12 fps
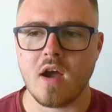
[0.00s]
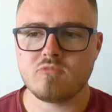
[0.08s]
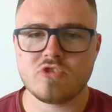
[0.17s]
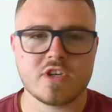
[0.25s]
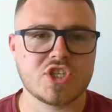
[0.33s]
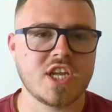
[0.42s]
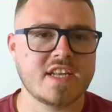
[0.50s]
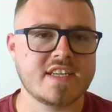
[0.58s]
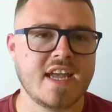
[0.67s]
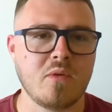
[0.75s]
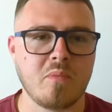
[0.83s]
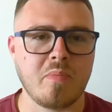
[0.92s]
I'm trying to share to
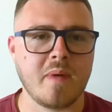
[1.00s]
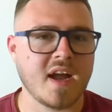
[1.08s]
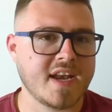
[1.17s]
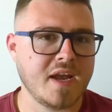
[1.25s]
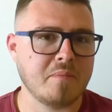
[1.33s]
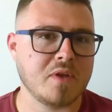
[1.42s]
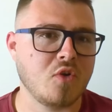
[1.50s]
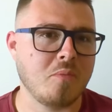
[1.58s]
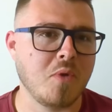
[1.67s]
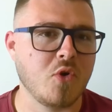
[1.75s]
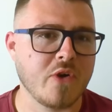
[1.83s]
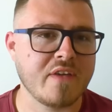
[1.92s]
help, but I can help you a lot
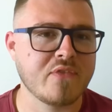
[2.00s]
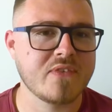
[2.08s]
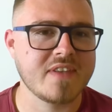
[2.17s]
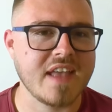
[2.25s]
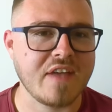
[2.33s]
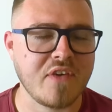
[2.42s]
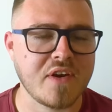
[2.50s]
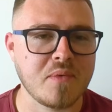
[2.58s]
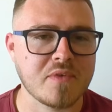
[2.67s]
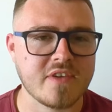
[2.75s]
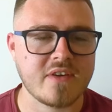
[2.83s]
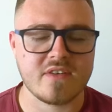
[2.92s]
more if I know
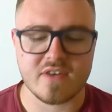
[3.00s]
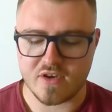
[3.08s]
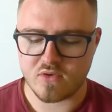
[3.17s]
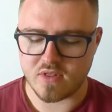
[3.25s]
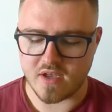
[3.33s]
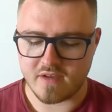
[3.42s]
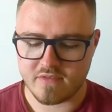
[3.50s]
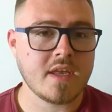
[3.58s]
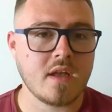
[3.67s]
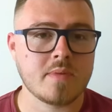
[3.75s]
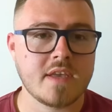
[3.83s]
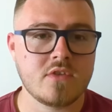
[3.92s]
what's going on in your life.
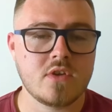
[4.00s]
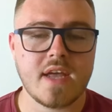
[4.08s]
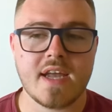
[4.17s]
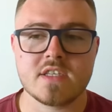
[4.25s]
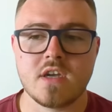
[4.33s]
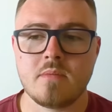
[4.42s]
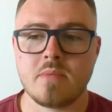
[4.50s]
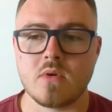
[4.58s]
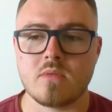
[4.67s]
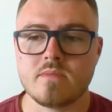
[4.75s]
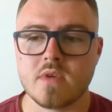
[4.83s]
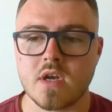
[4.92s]
I'm giving you that example, you